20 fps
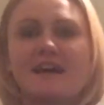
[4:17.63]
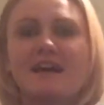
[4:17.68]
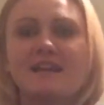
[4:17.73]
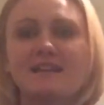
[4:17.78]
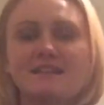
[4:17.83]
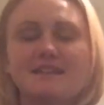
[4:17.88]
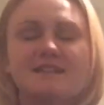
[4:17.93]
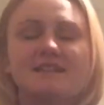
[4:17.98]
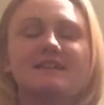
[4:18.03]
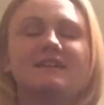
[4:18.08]

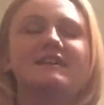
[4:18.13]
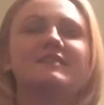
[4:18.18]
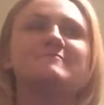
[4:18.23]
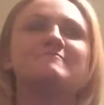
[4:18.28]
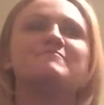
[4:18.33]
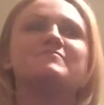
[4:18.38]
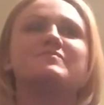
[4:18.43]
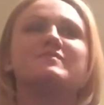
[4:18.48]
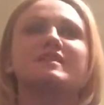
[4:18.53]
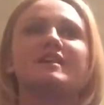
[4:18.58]
any.
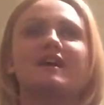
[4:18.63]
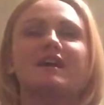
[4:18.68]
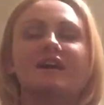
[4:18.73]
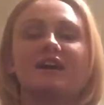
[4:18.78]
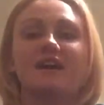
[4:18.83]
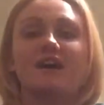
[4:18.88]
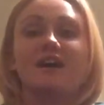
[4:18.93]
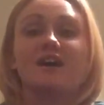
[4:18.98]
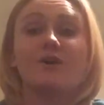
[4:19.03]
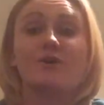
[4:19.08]

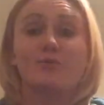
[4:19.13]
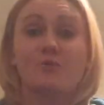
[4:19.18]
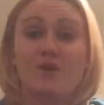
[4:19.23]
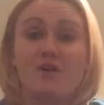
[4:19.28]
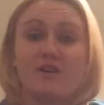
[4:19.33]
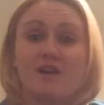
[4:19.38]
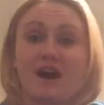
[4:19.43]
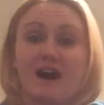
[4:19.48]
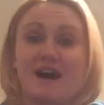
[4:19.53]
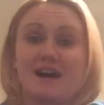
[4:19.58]

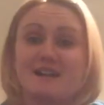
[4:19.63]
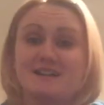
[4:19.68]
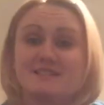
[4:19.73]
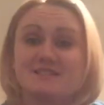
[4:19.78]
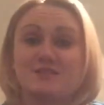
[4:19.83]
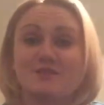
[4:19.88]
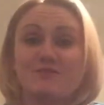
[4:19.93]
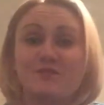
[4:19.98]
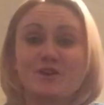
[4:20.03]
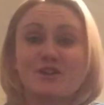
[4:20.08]
Well, guys,
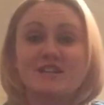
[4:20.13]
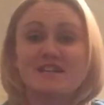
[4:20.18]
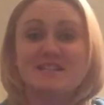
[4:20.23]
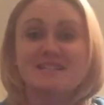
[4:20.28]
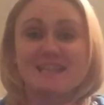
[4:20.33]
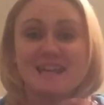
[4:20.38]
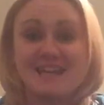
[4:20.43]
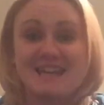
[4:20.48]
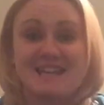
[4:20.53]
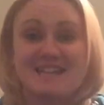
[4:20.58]
the
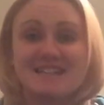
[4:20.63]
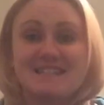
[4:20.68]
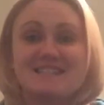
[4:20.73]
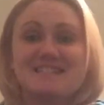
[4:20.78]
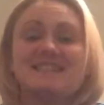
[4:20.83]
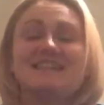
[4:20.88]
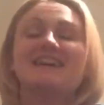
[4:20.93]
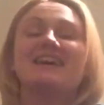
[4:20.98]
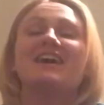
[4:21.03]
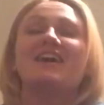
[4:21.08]
verdict is
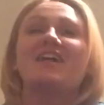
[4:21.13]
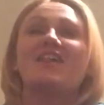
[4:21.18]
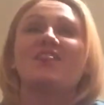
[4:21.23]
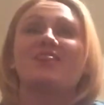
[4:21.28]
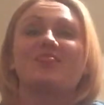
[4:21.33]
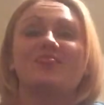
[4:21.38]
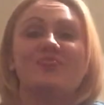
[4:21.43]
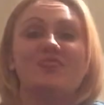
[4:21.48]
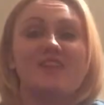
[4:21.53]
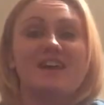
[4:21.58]

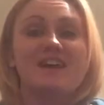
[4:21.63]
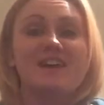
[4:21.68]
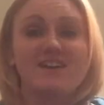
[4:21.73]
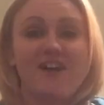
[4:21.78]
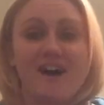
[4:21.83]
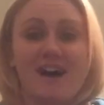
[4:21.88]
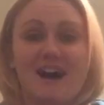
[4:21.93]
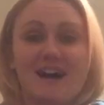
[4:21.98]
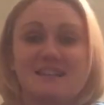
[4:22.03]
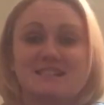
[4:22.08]
they
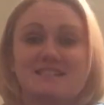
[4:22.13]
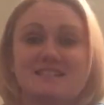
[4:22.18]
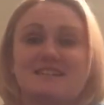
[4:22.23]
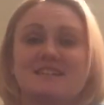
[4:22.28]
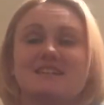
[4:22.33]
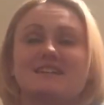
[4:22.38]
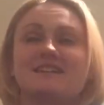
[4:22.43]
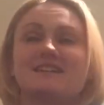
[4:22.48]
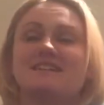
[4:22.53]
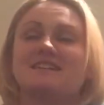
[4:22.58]
got
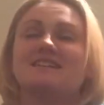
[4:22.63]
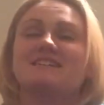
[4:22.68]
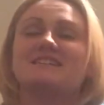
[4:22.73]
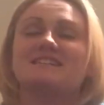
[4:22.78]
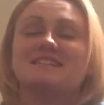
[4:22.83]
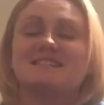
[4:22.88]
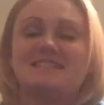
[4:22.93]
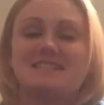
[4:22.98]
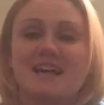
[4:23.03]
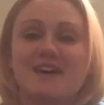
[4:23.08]

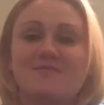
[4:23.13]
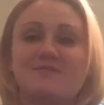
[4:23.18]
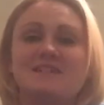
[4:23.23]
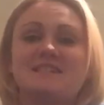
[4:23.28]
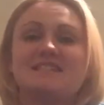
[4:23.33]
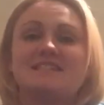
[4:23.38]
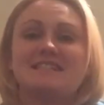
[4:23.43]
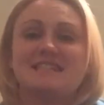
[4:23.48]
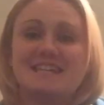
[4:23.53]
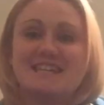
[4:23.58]

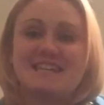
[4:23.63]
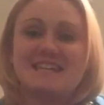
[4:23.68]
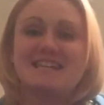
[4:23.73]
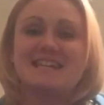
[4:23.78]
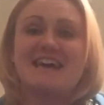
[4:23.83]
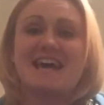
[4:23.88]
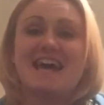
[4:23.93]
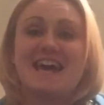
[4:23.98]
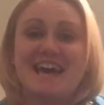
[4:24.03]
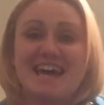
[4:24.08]

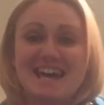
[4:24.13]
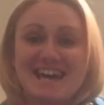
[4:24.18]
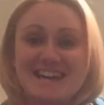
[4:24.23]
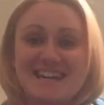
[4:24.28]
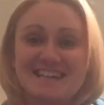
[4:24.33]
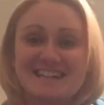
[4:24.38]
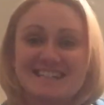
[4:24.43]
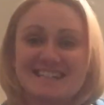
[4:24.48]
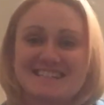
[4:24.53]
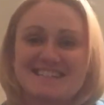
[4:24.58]
17
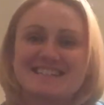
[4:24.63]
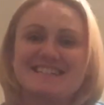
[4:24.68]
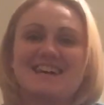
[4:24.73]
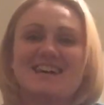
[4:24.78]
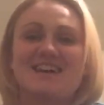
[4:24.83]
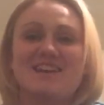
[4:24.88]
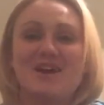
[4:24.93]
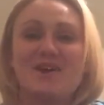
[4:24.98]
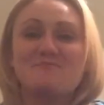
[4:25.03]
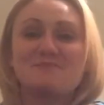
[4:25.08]
eggs.
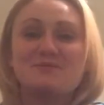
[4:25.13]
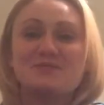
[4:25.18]
And I'm